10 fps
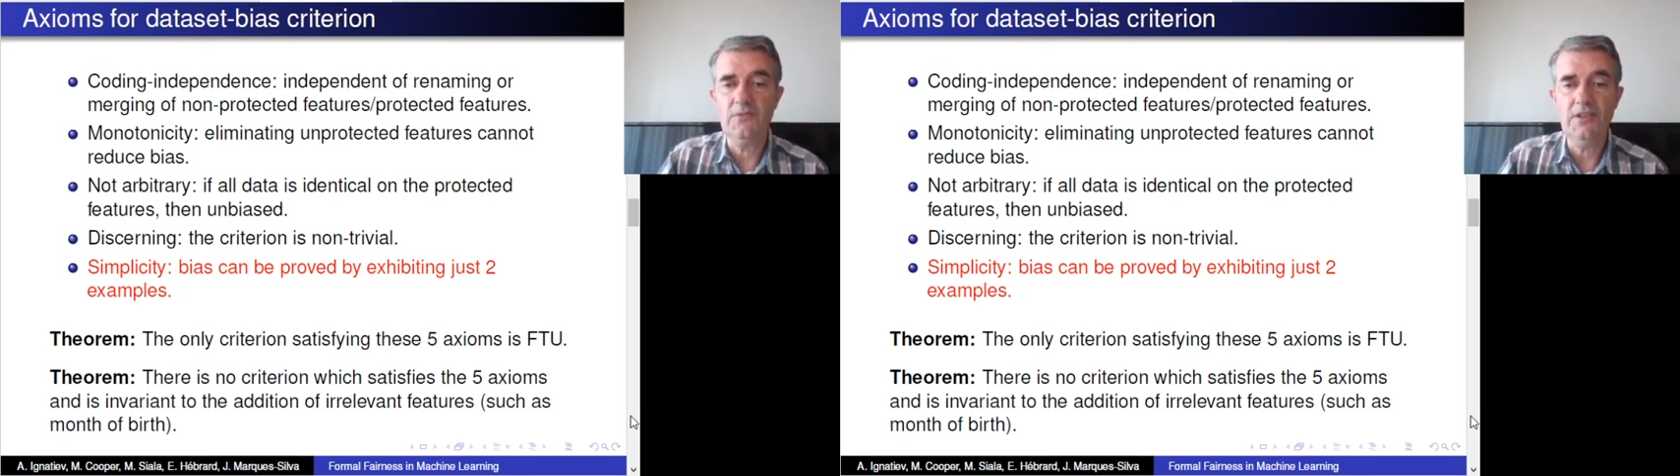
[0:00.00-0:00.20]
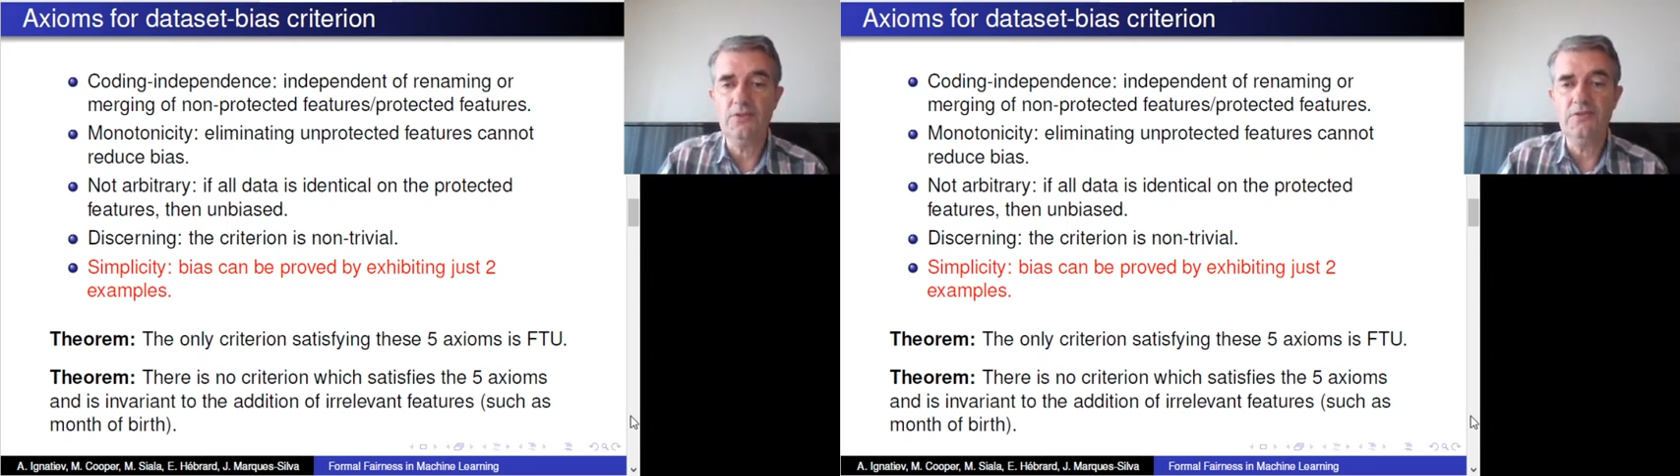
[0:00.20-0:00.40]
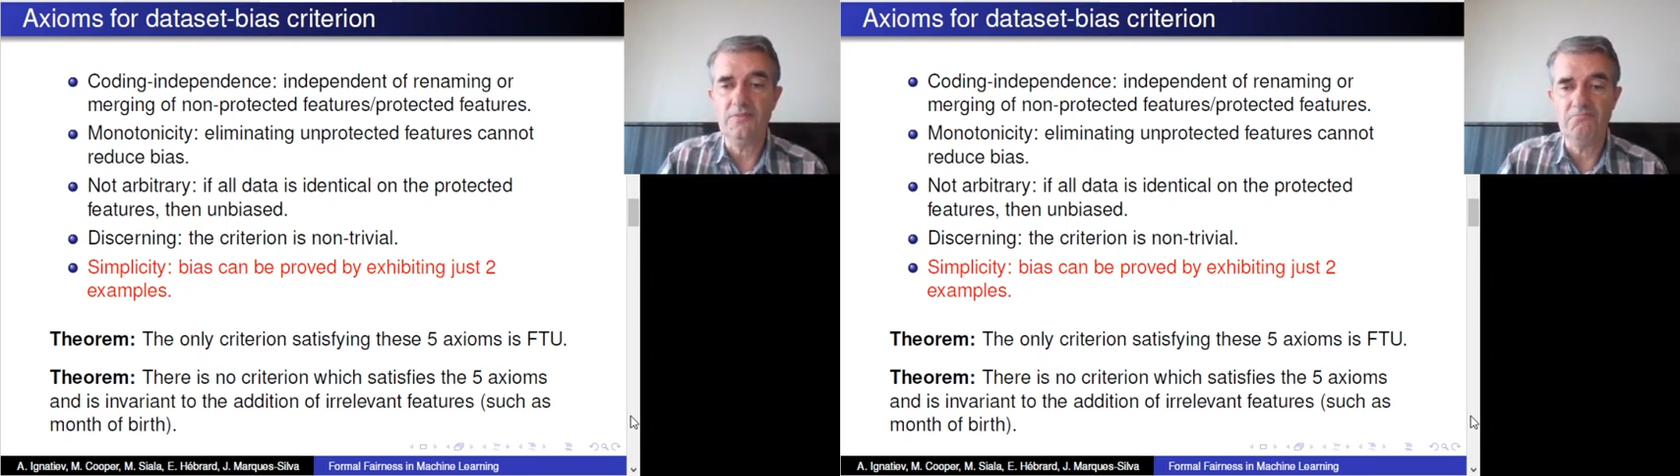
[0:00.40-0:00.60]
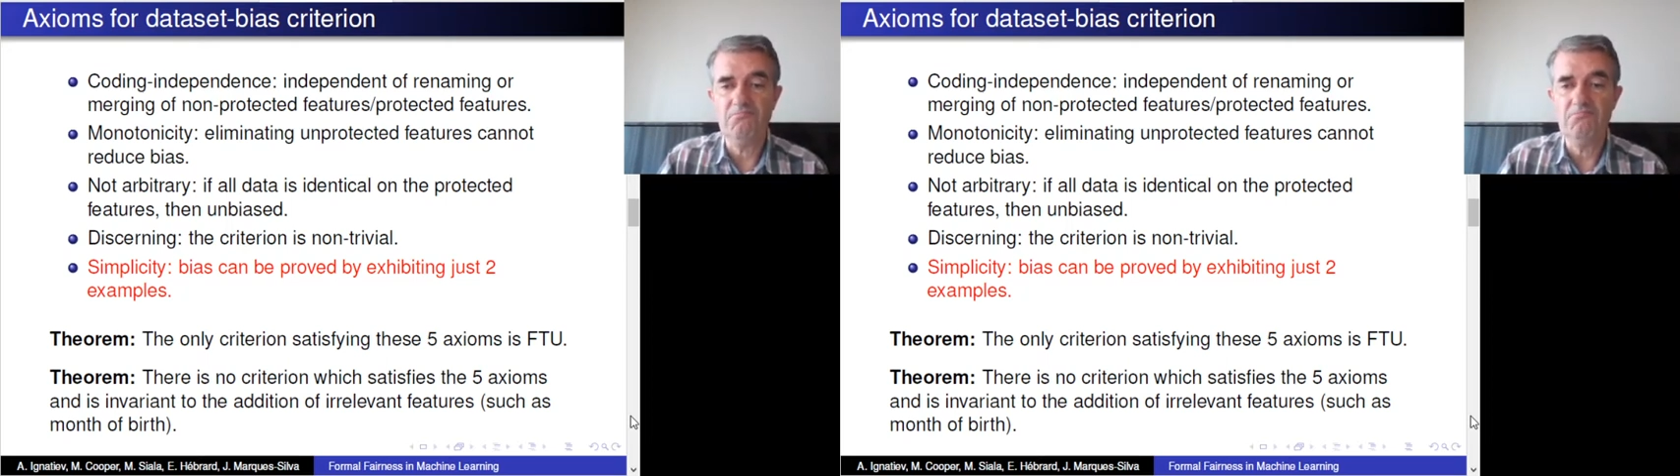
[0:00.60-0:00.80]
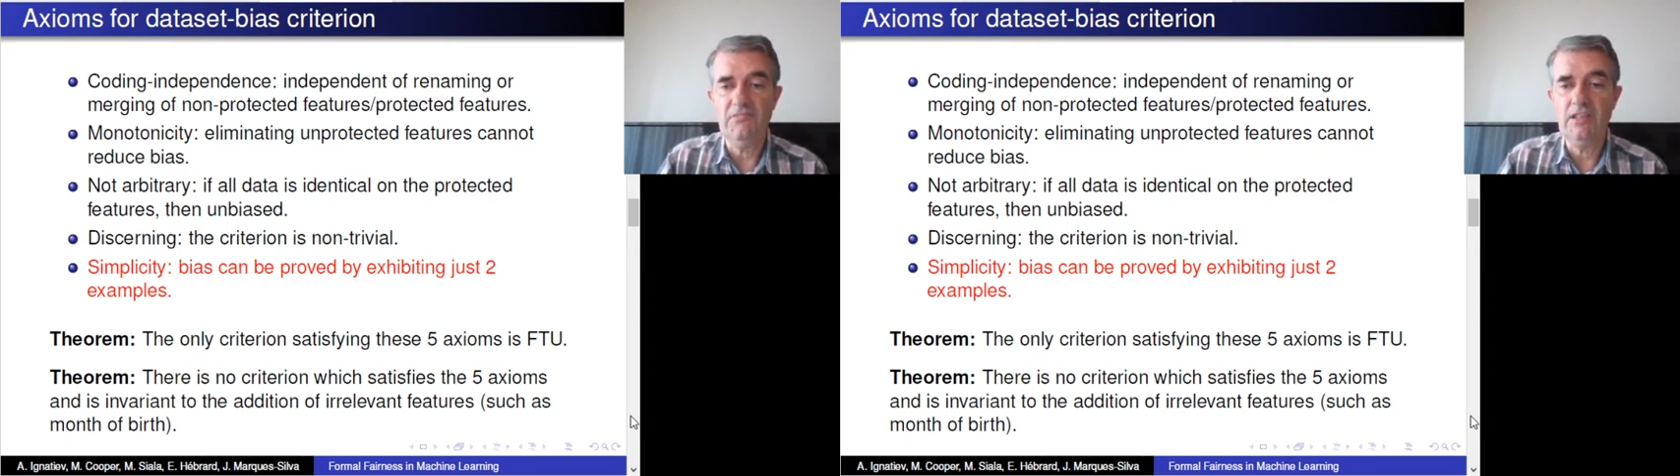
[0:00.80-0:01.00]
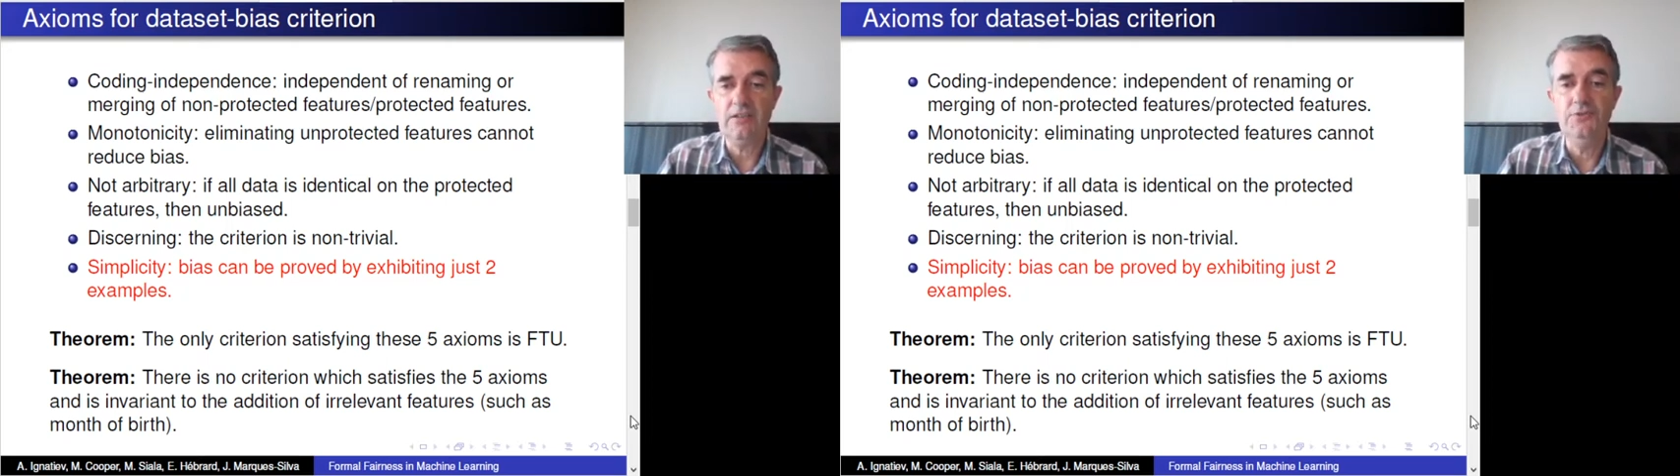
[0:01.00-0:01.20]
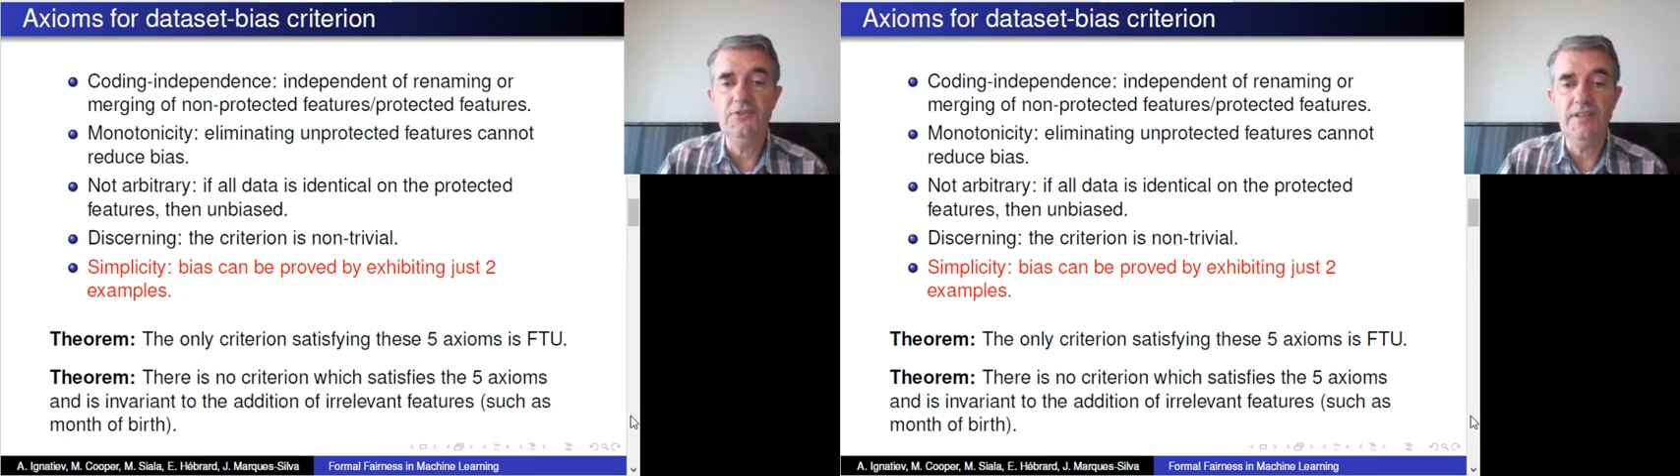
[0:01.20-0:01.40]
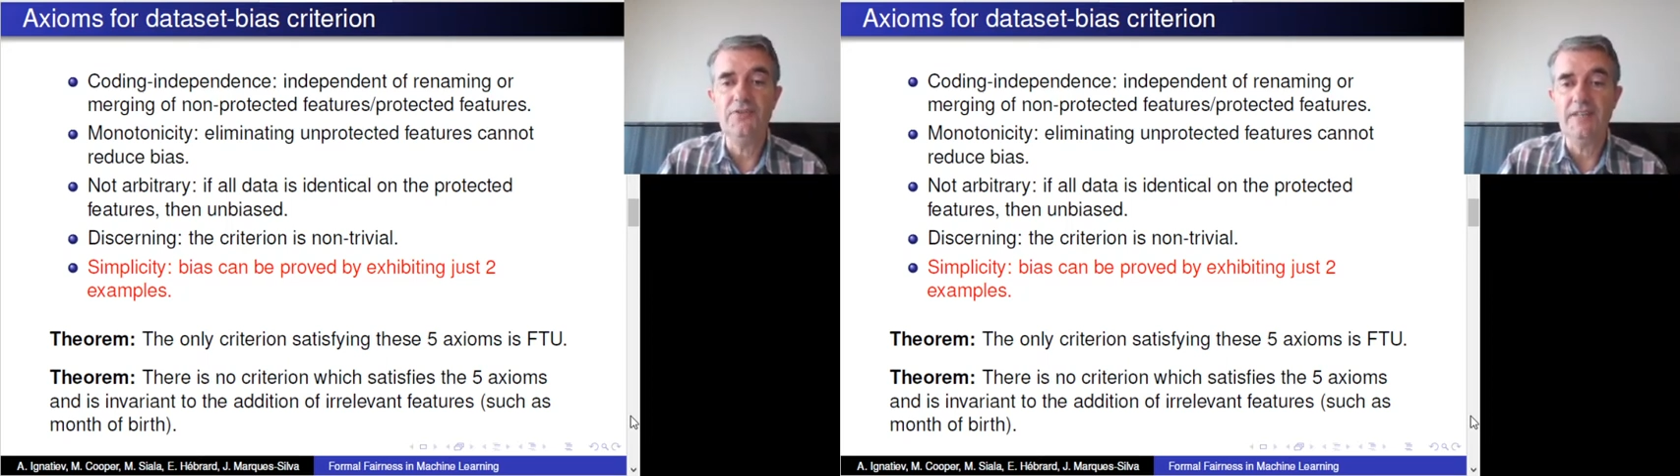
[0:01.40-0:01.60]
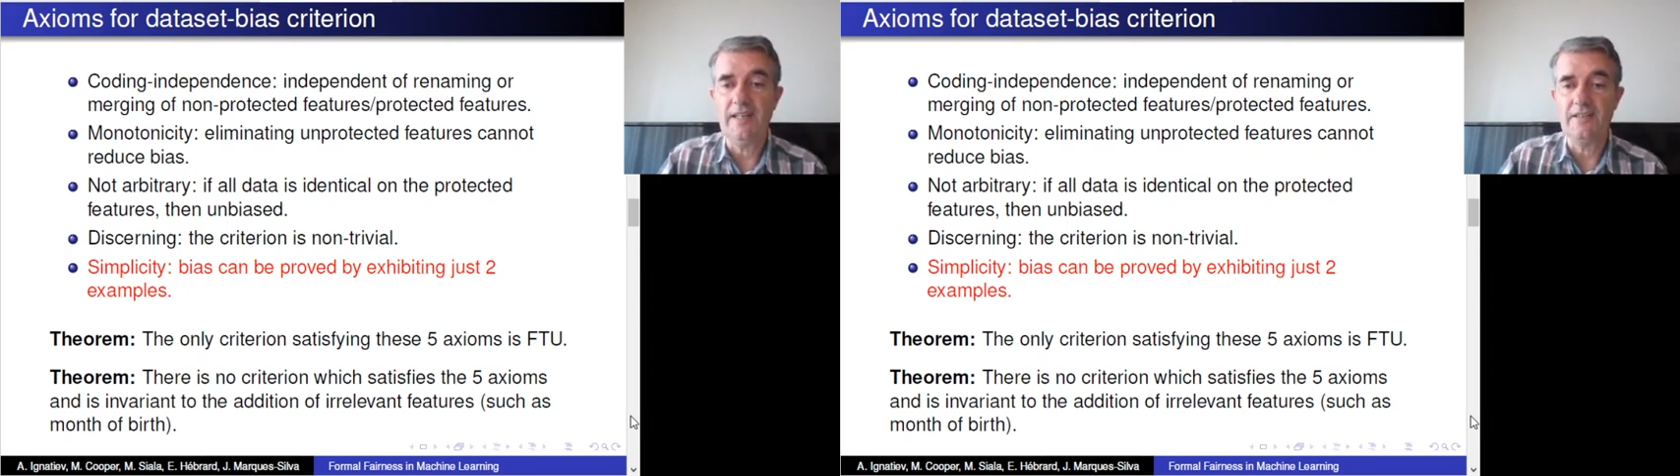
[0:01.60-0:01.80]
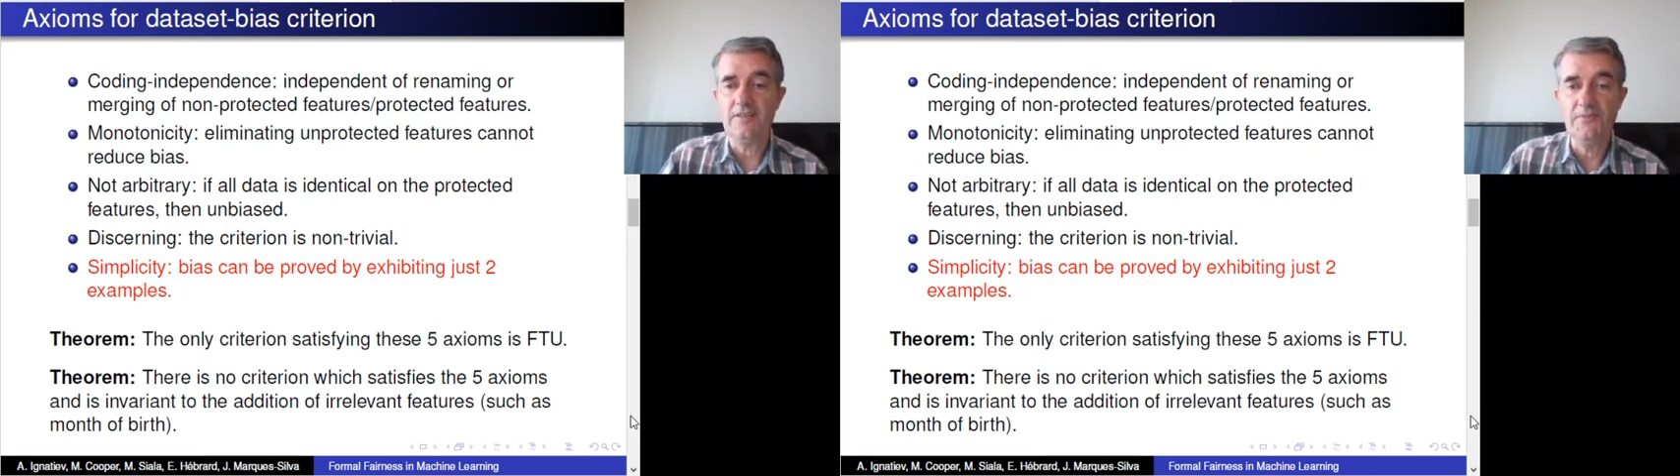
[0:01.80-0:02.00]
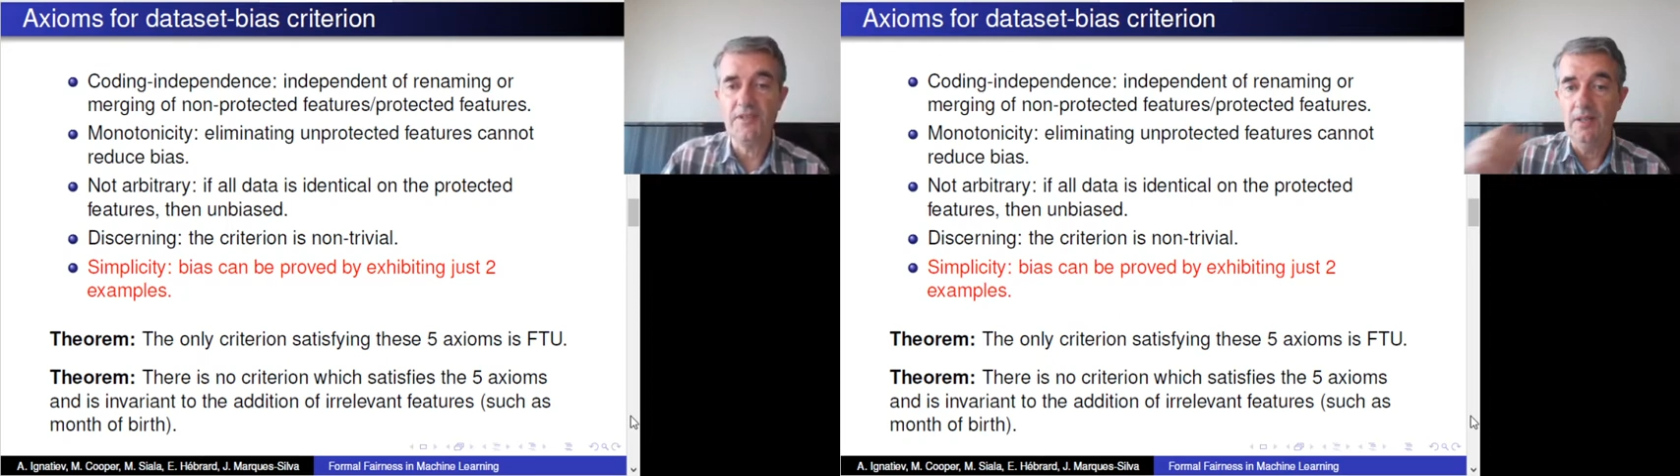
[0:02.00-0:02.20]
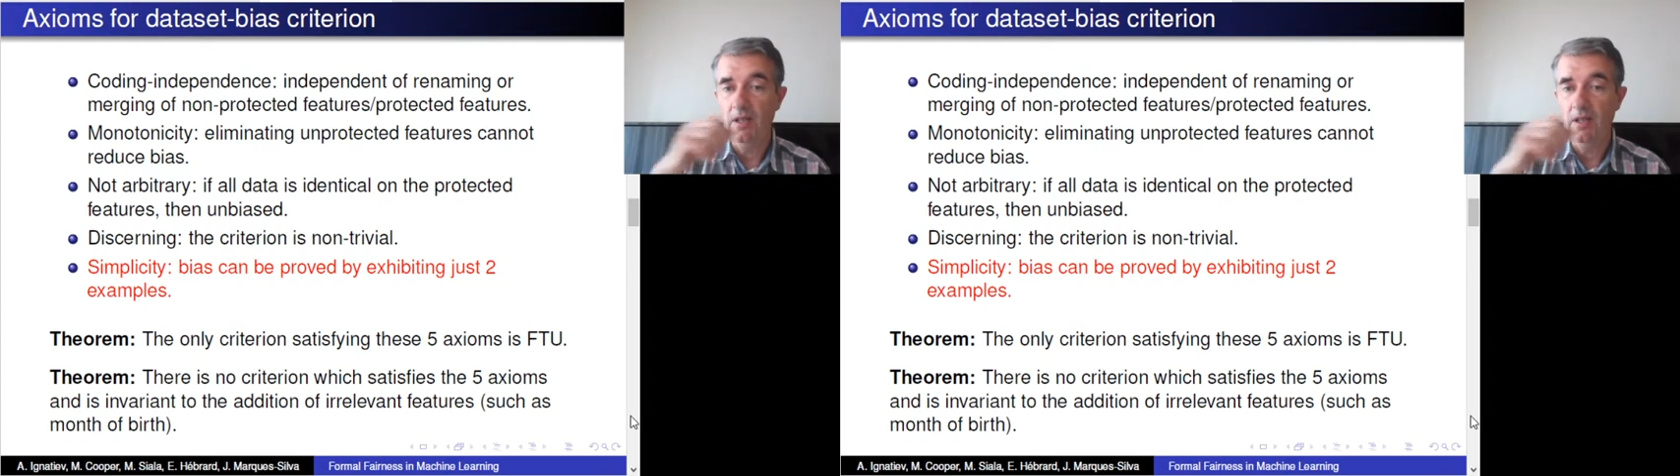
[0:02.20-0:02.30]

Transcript: We could include different axioms